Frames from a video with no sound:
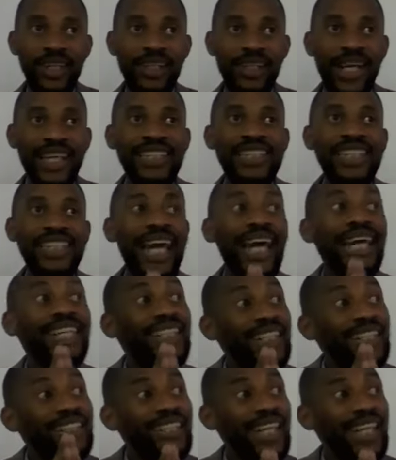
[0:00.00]
Christ
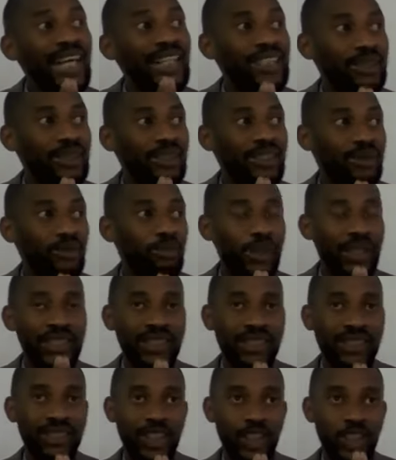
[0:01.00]
added that bit.
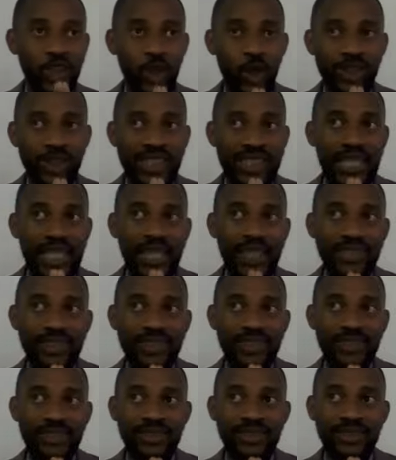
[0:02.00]
Did you notice that?
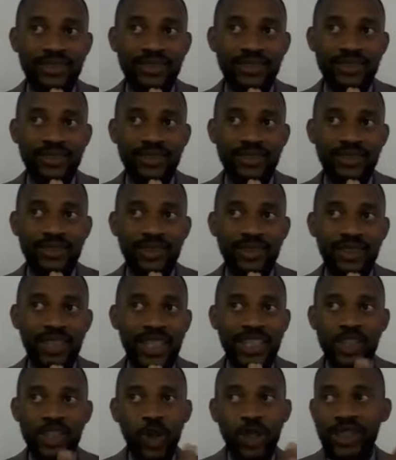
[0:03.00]

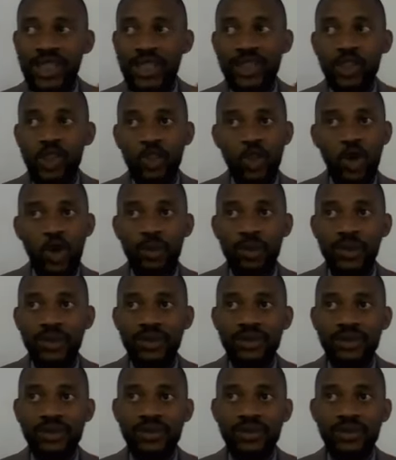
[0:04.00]
It's not in Deuteronomy.
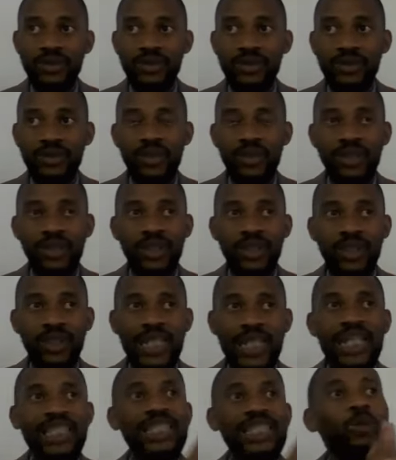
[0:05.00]
It
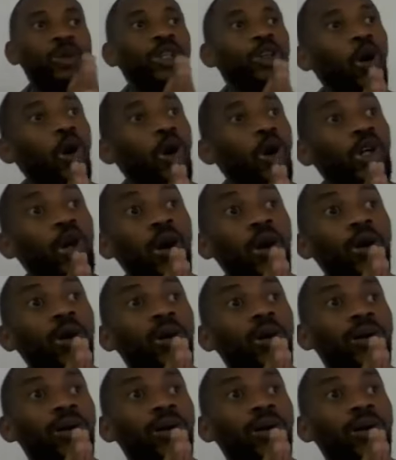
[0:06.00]
says with oil.